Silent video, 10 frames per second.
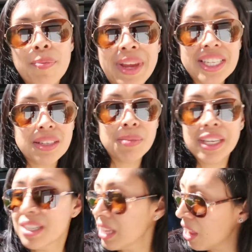amazing
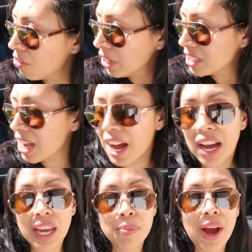because every
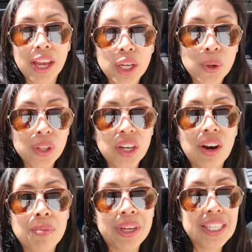time I go there
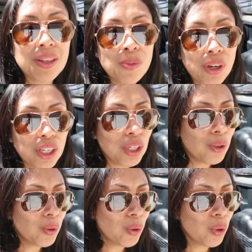I meet someone
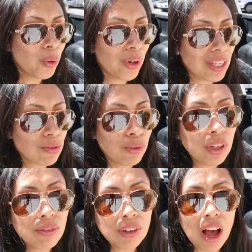new who is
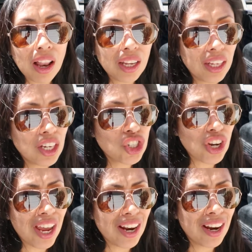full of knowledge
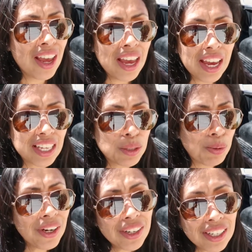and
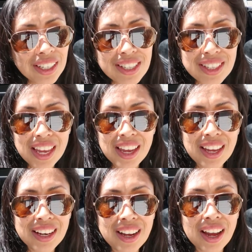experience
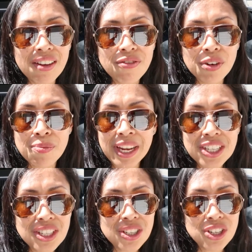and
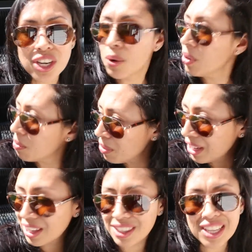information to share with
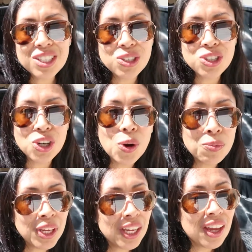me and things to show
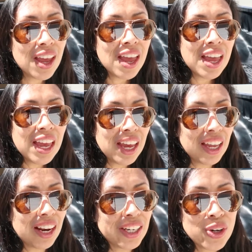me
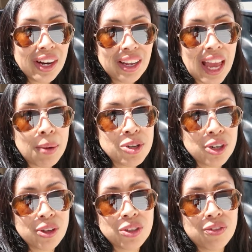and I try to
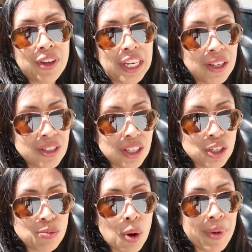capture those videos and
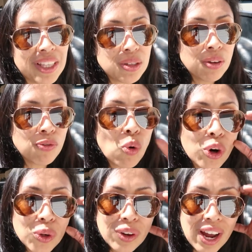those moments
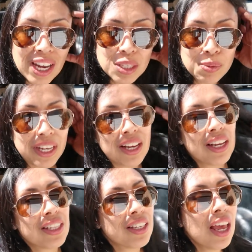for you guys
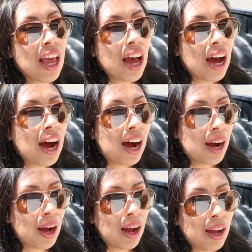because
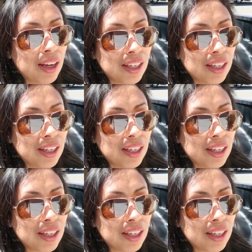uh,